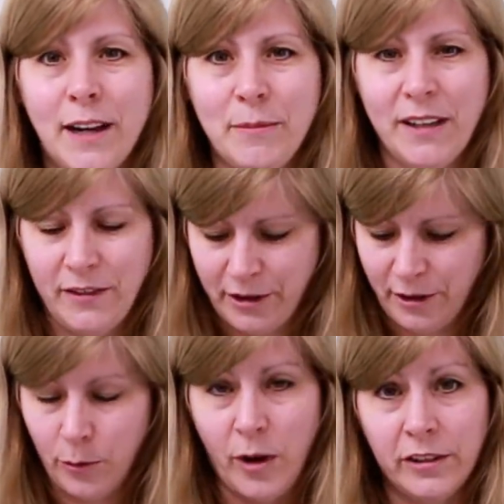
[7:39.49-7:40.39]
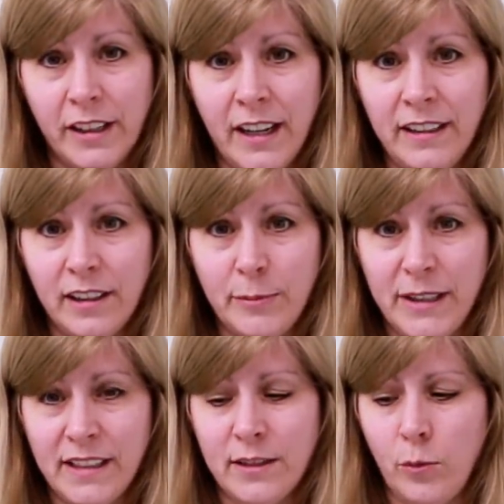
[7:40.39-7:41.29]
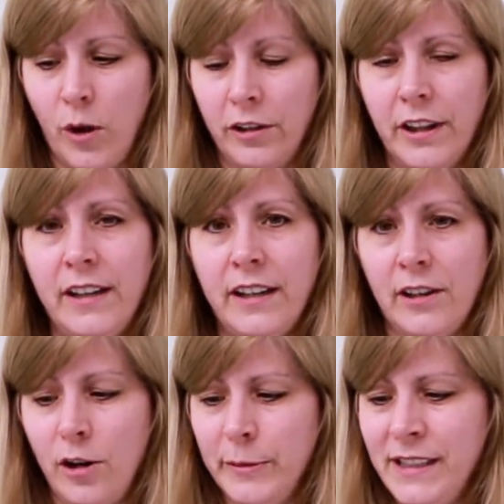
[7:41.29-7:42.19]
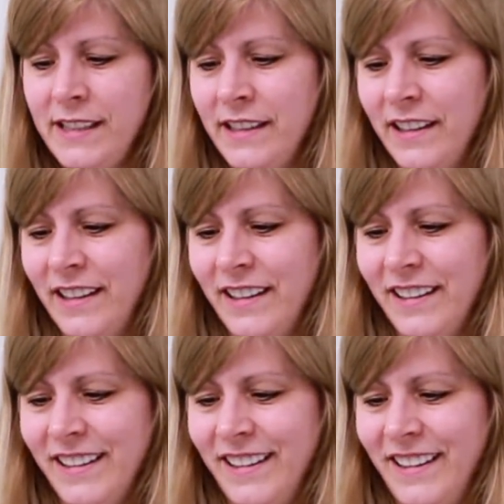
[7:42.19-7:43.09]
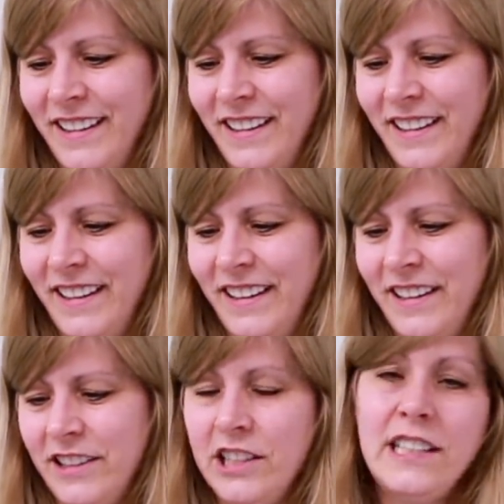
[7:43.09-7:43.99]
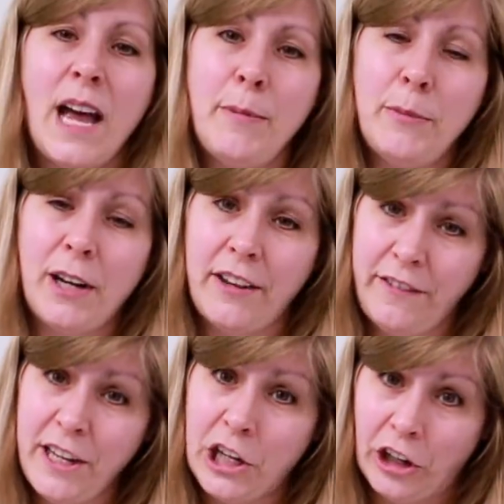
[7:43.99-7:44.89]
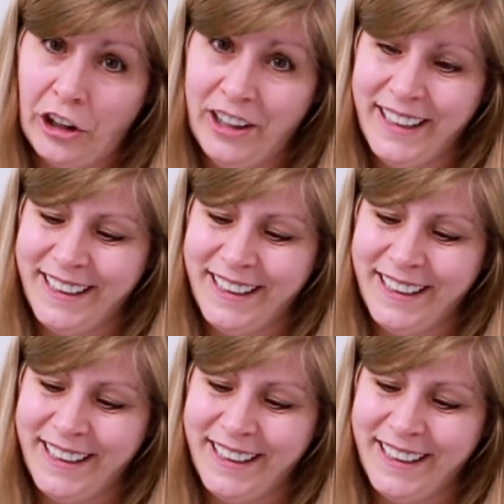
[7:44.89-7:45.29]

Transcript: I'm giving her a walnut, little pieces of walnut and almonds. She's happy when I feed her.